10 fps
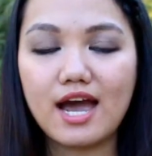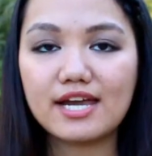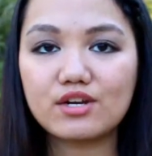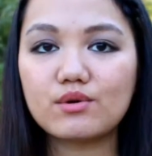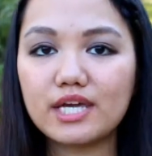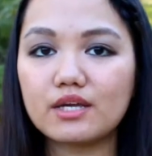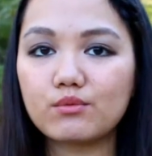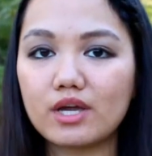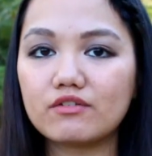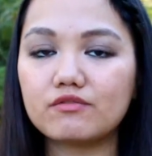I know
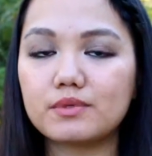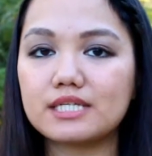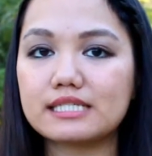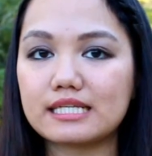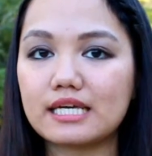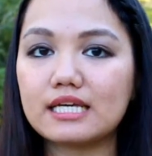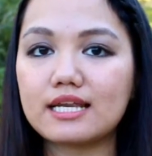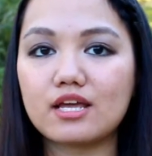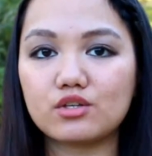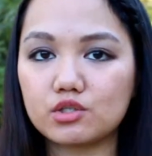heat wave means
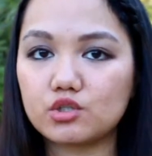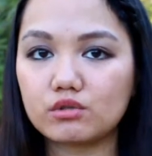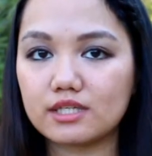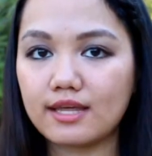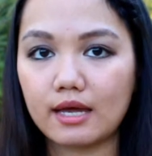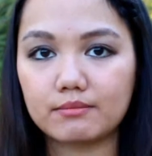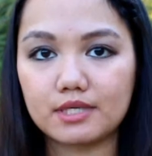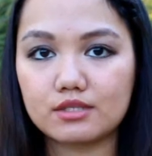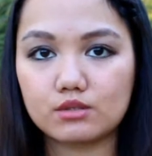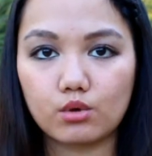heat, and usually that
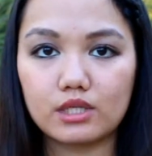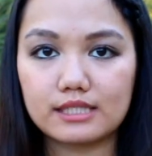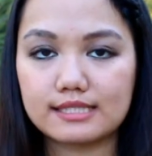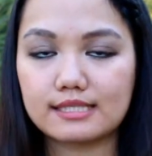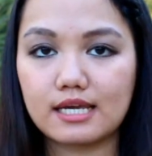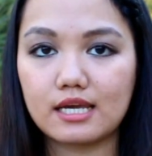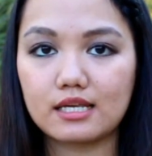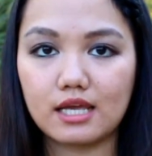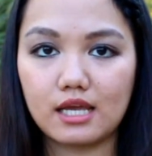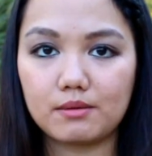means oily
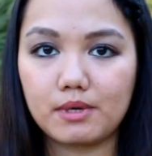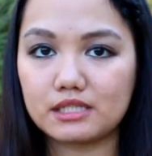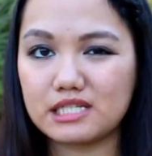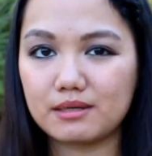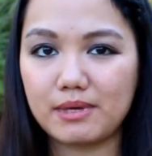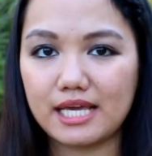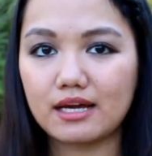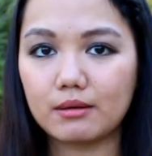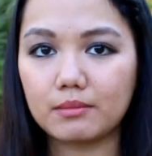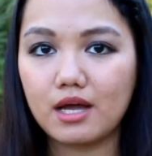skin and melting
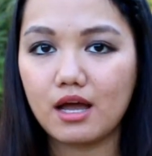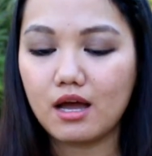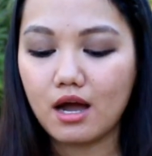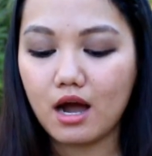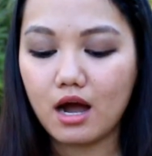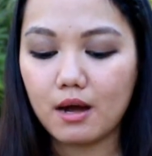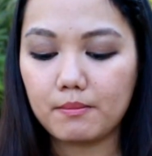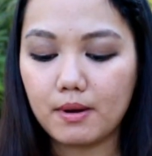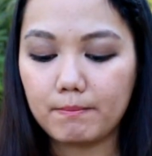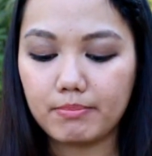makeup,
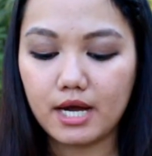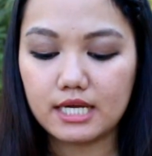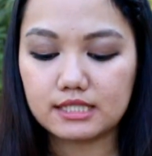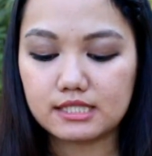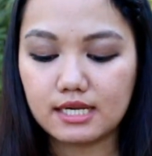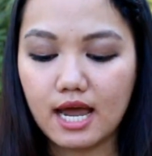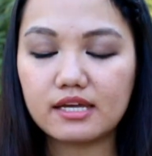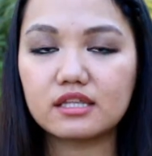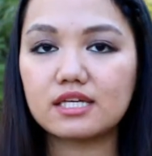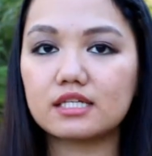but
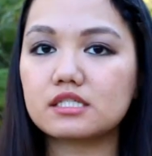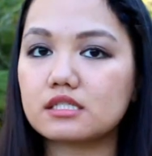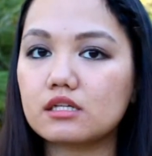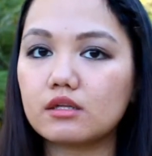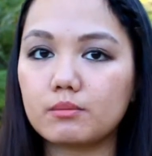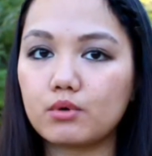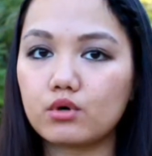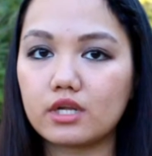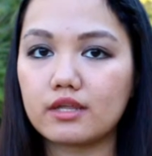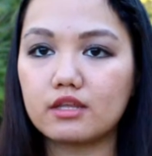I think it's still
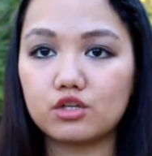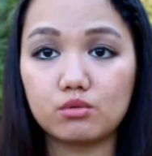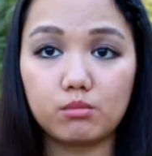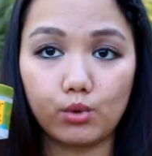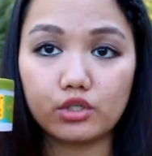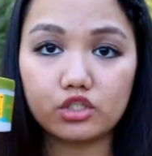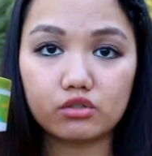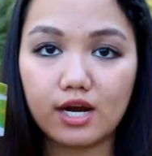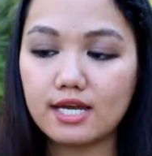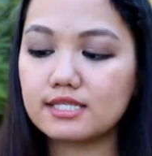important that you
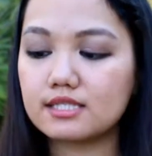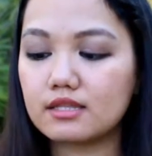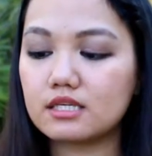moisturize.